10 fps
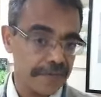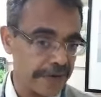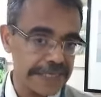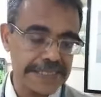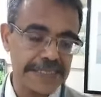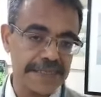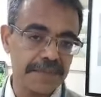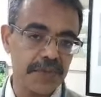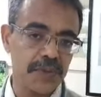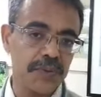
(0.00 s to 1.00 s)

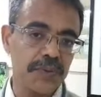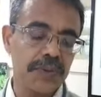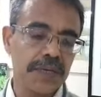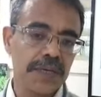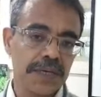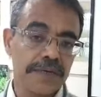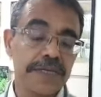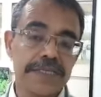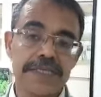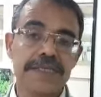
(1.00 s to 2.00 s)
criticism too.
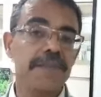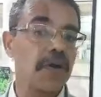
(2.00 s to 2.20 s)
Criticism